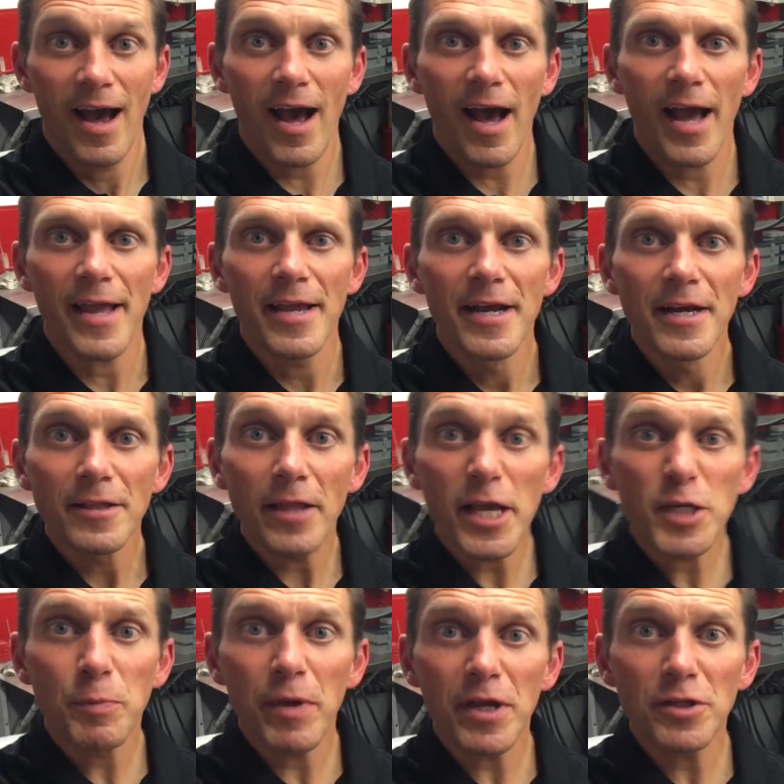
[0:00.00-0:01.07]
Hi,
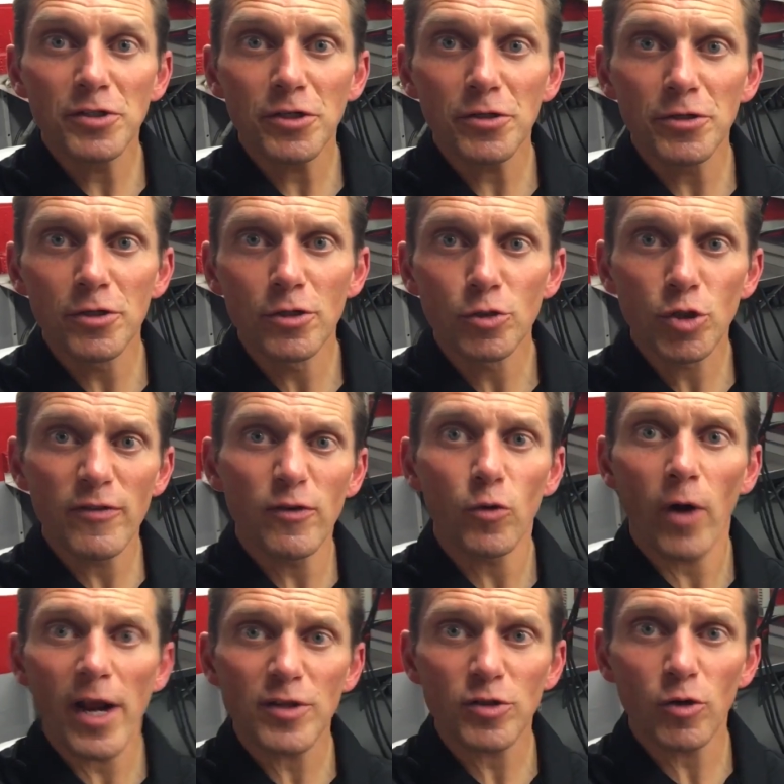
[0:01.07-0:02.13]
Lake Speed Jr.,
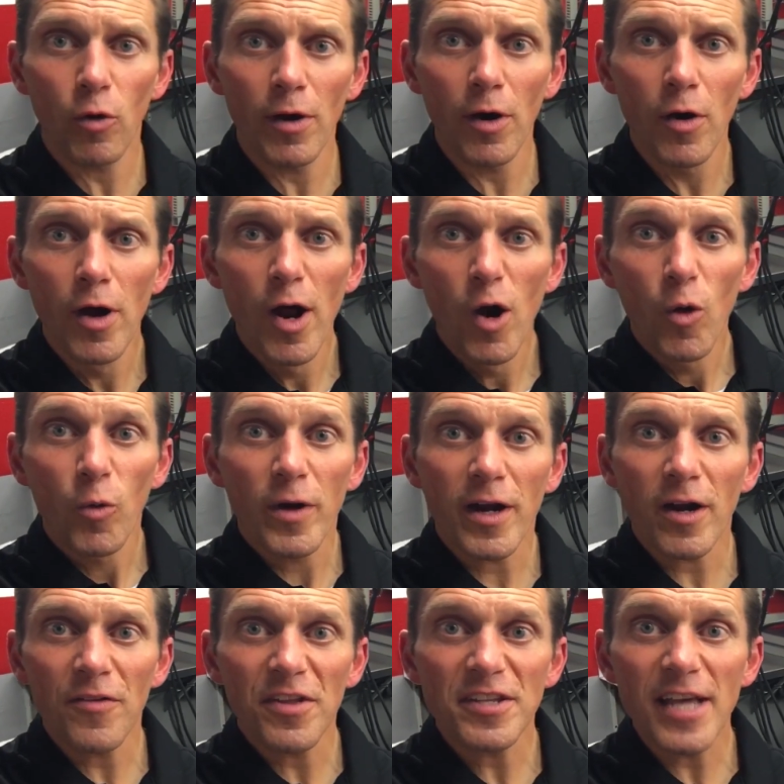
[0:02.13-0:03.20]
Driven Racing Oil.
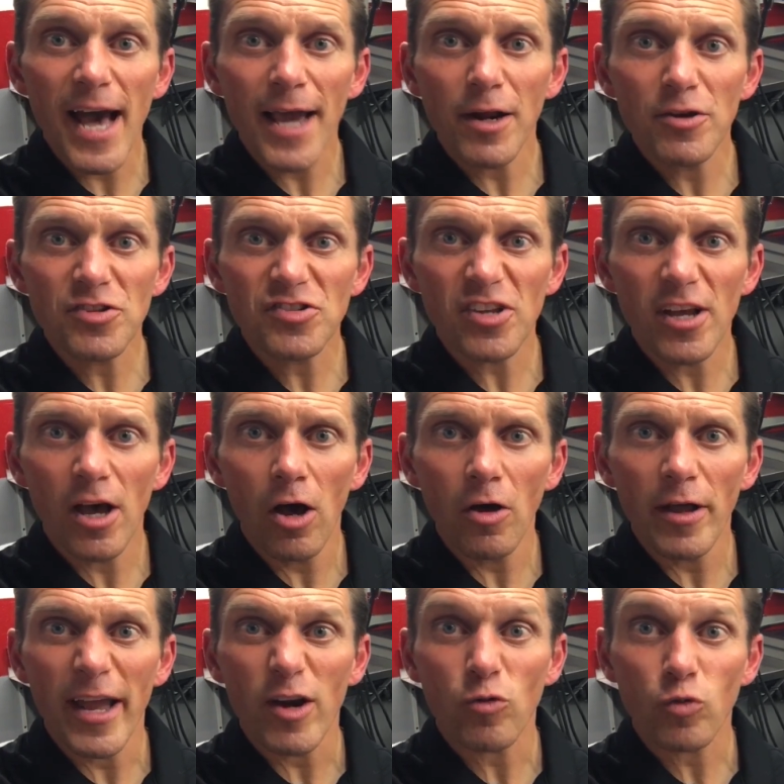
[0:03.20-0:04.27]
We're here in the dyno
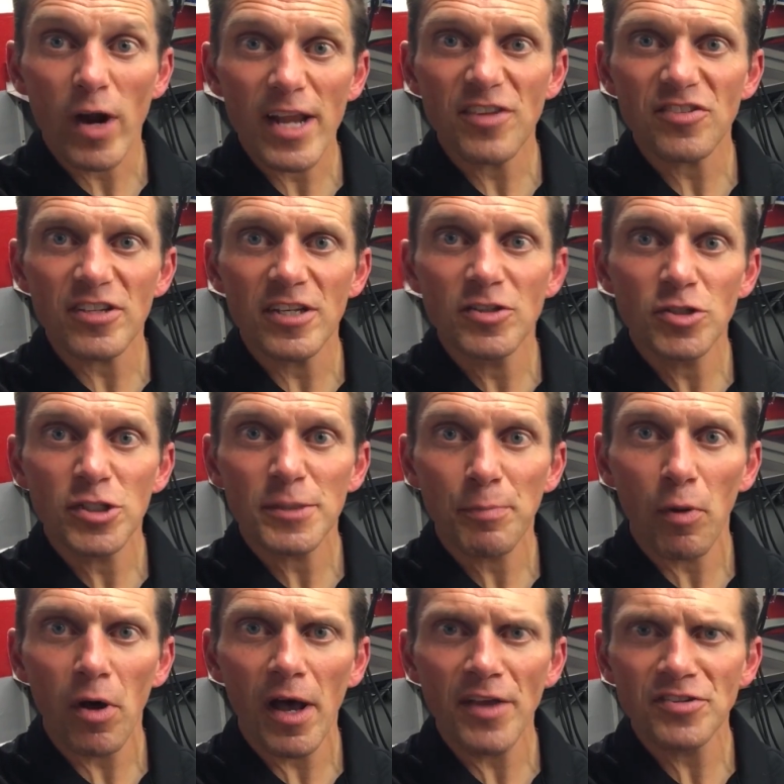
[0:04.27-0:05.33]
cell at Race
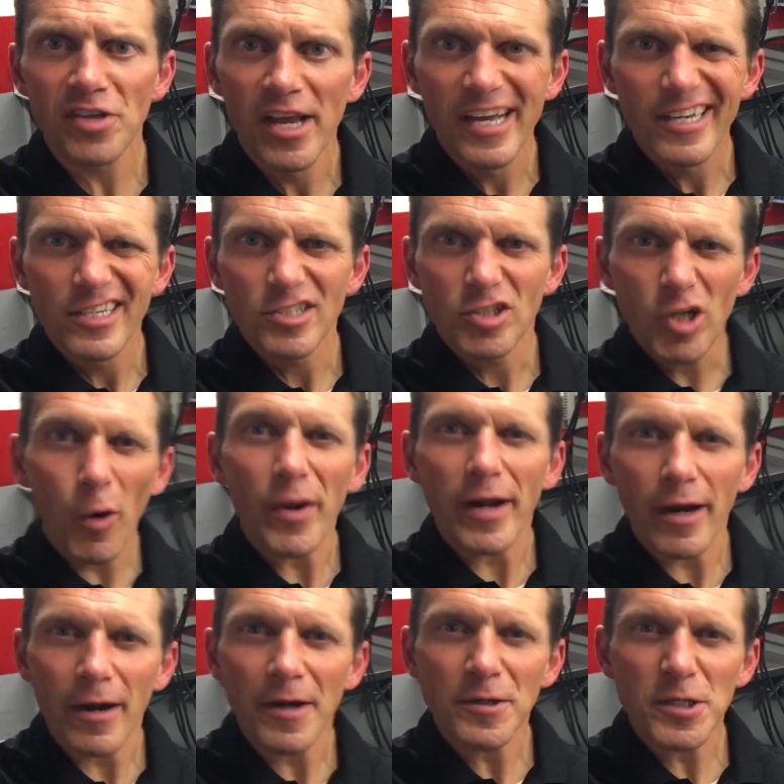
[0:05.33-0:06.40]
Engines Plus,
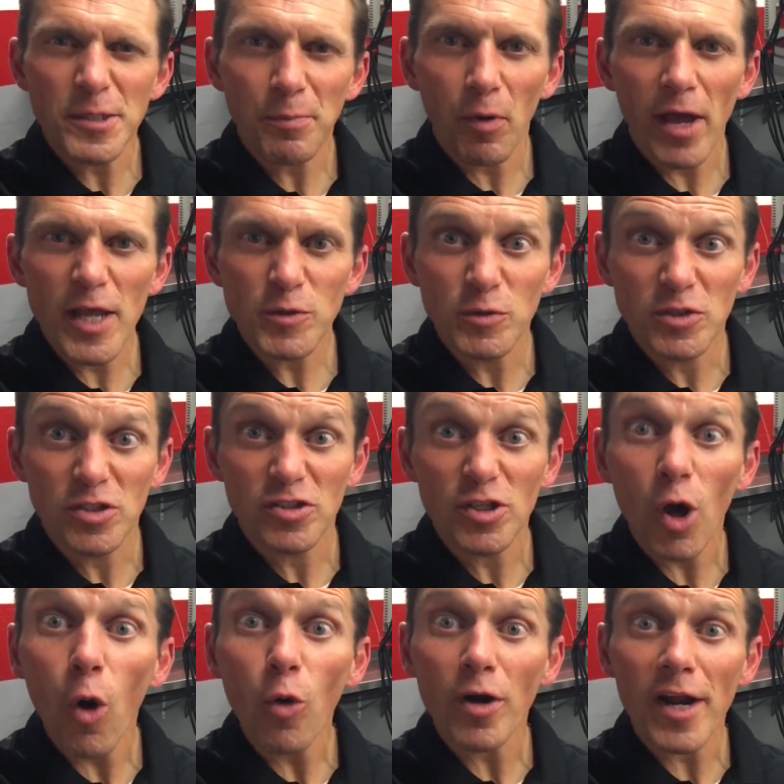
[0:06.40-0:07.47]
Joey Arrington's place, which
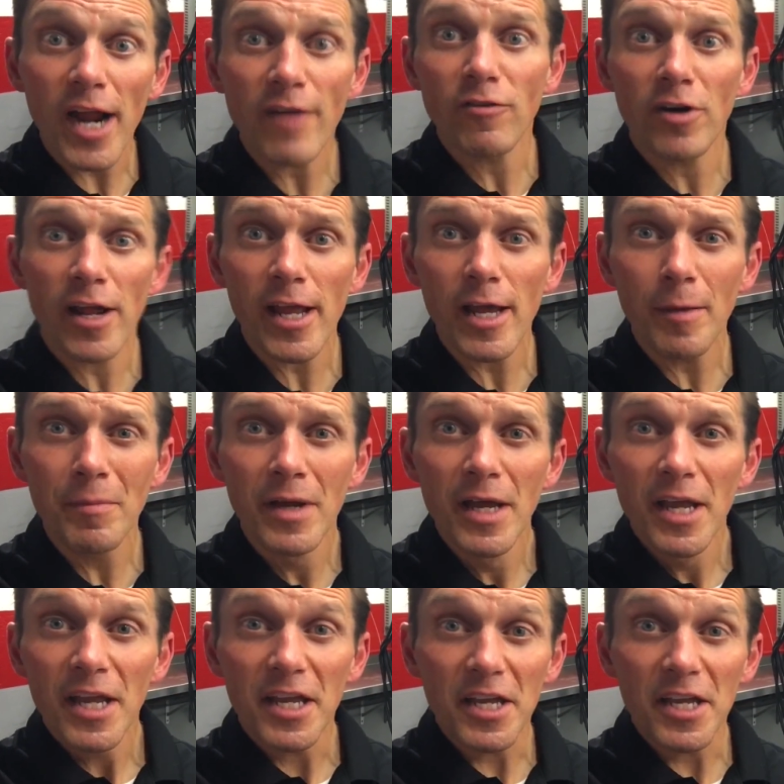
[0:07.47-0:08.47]
is the old Evernham